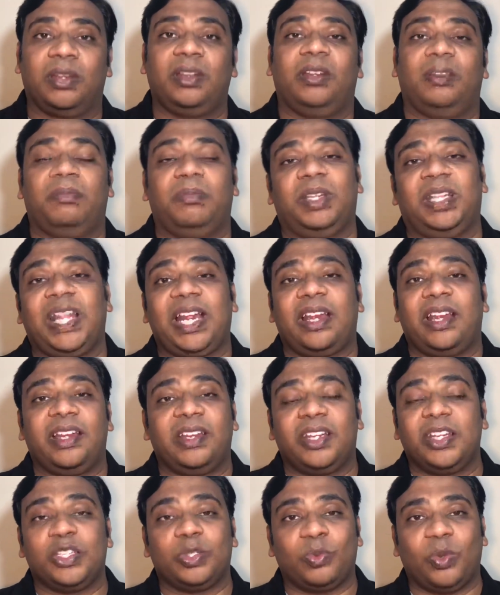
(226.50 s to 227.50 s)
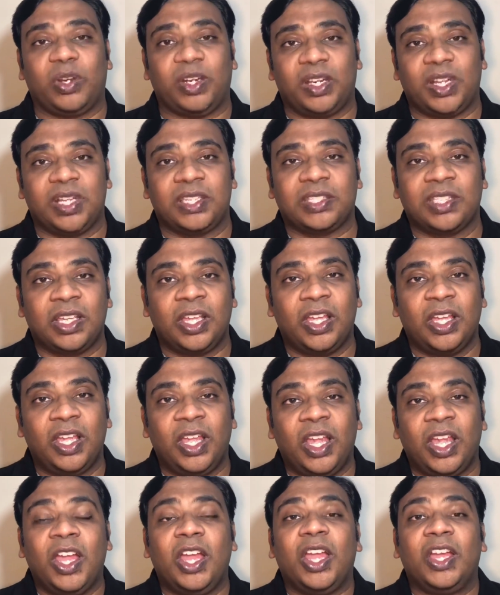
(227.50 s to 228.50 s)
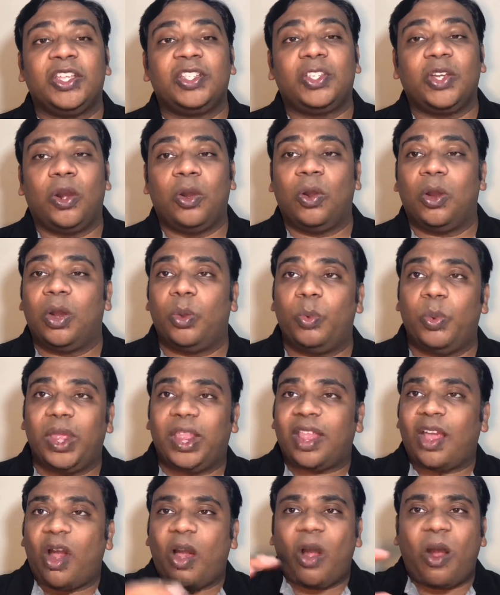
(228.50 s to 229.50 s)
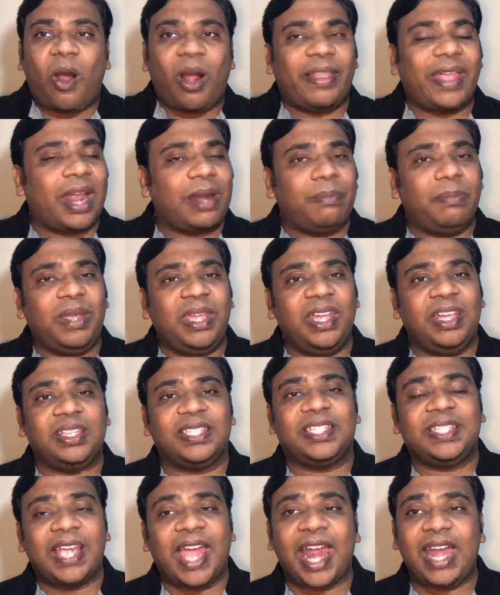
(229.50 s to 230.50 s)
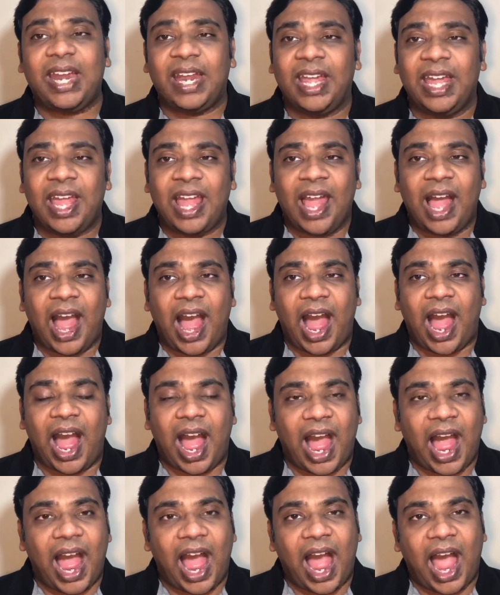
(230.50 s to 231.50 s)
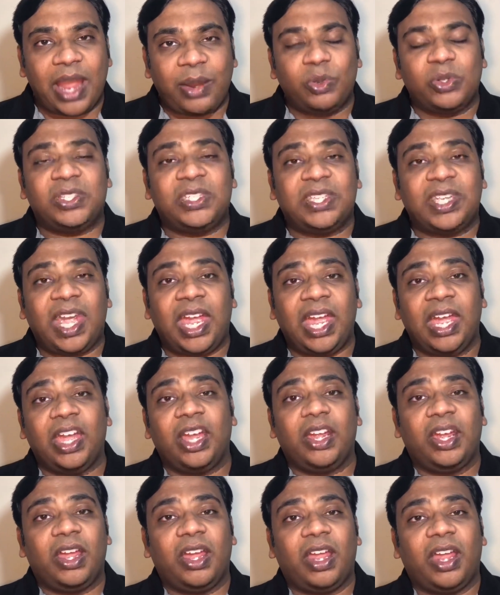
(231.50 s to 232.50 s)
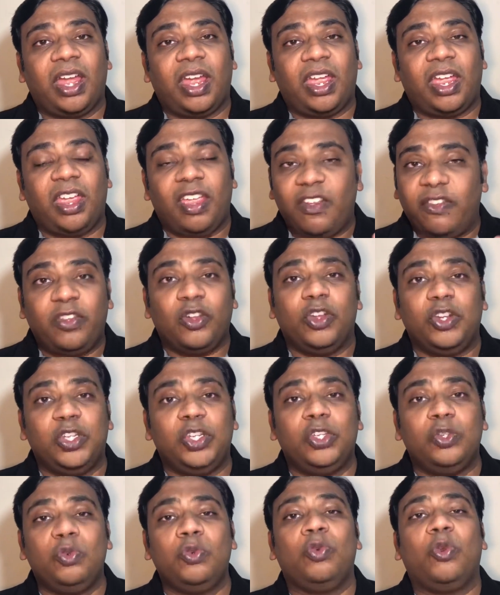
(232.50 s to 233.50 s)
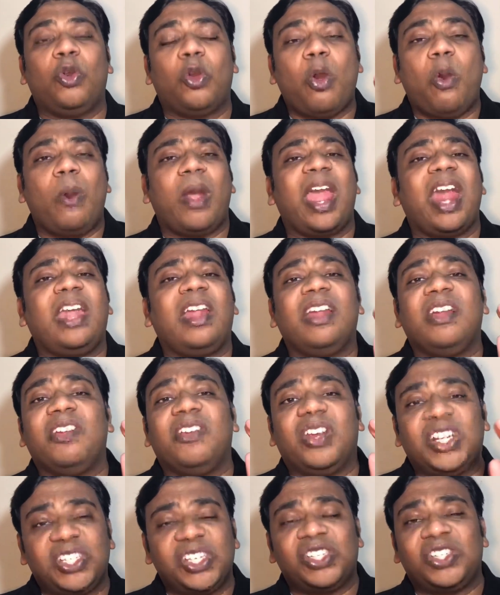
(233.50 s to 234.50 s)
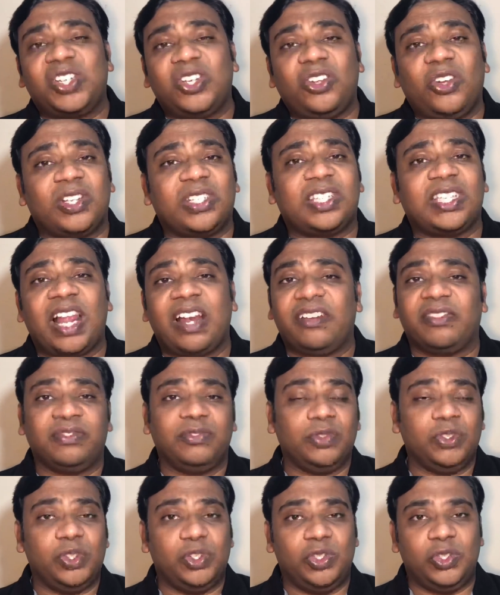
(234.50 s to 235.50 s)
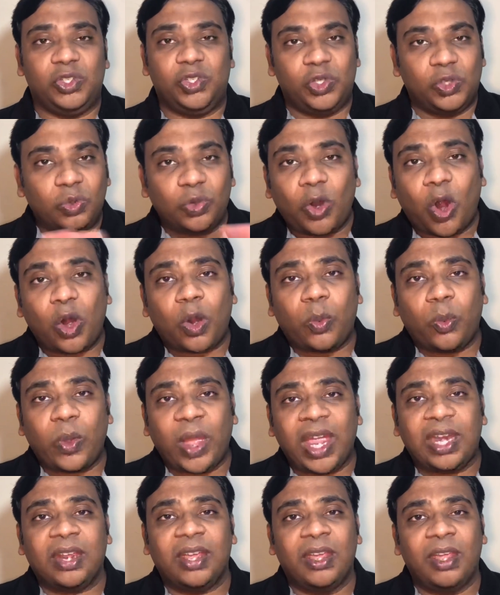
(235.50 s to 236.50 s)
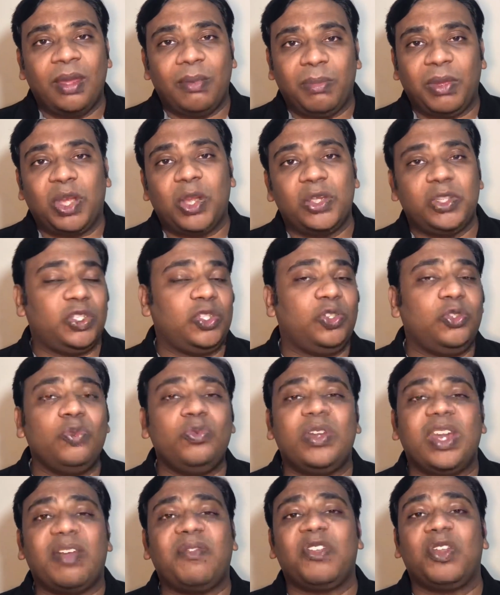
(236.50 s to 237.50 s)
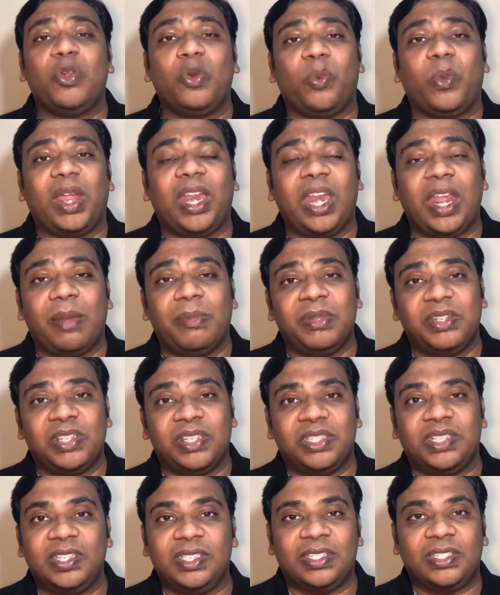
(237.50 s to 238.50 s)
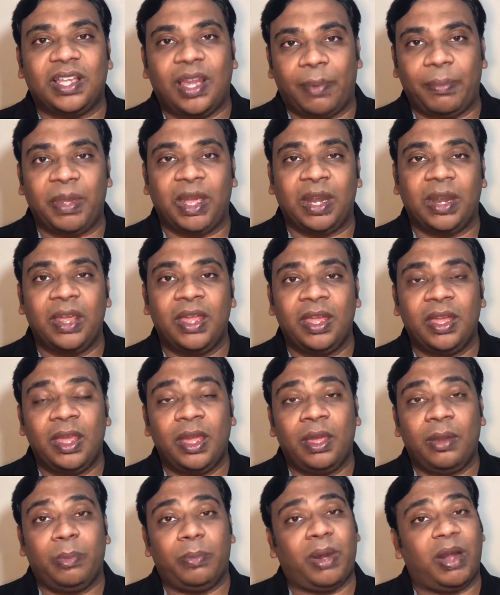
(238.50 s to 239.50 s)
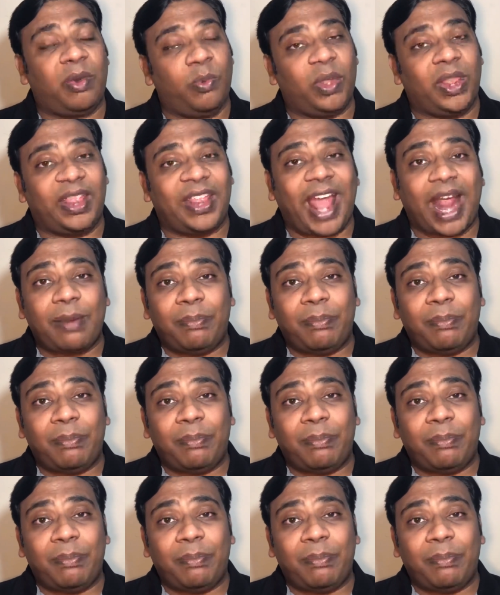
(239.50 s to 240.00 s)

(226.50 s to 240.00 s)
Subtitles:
but that it is what it is. So with all that being said, I would say if you're new, go ahead and register yourself. Do not wait, because you never know when emergencies come in. But with that